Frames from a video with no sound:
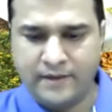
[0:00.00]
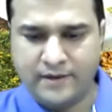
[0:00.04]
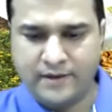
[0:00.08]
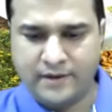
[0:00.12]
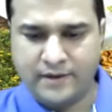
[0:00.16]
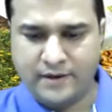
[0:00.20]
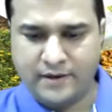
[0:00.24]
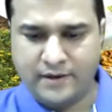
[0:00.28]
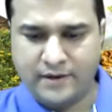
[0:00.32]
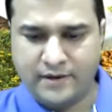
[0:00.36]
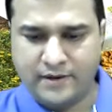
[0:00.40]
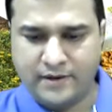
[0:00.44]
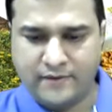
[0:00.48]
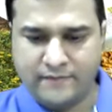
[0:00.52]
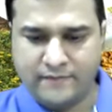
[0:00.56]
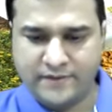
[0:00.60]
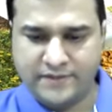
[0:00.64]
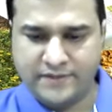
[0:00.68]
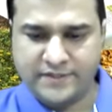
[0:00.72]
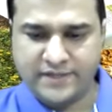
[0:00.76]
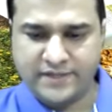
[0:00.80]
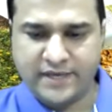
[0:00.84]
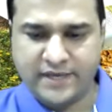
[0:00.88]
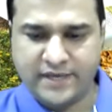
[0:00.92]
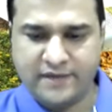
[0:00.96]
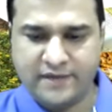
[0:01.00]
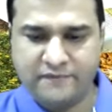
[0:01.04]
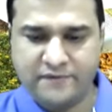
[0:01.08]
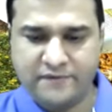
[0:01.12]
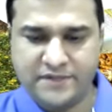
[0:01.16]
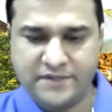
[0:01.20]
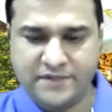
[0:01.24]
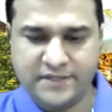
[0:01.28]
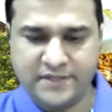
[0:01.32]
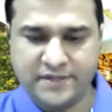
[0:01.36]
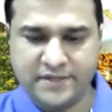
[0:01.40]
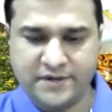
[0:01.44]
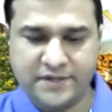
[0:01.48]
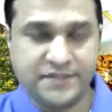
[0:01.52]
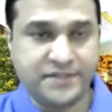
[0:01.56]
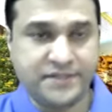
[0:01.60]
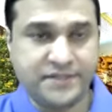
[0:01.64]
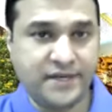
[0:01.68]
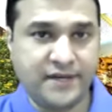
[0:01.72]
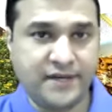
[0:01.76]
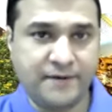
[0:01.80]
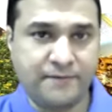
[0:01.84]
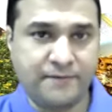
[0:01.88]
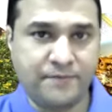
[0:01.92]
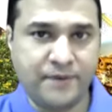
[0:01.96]
Once again, visit our
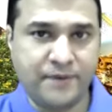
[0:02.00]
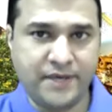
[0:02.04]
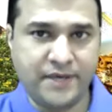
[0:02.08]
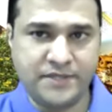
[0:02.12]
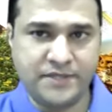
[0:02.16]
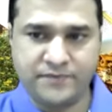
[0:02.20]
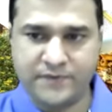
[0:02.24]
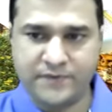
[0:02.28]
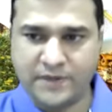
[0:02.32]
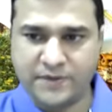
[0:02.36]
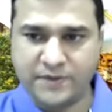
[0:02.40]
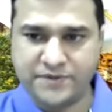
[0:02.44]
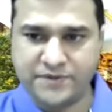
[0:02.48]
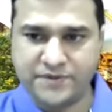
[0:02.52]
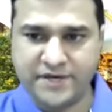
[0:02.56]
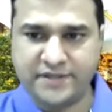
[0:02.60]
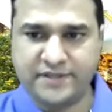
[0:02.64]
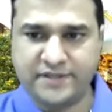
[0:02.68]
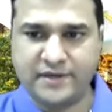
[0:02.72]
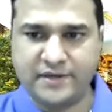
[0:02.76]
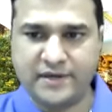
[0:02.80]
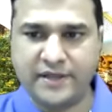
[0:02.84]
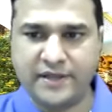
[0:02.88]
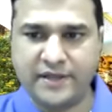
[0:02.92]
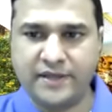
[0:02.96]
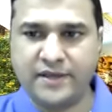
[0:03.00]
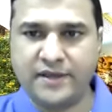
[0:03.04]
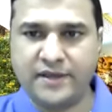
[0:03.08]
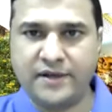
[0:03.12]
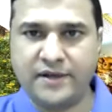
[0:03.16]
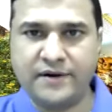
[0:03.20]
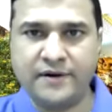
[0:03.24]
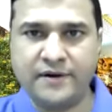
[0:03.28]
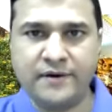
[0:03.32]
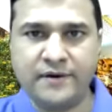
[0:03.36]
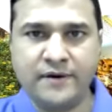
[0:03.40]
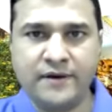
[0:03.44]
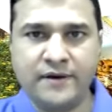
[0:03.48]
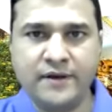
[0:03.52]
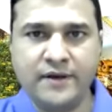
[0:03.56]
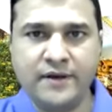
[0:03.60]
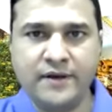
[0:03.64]
Instagram page. We have shared the link here.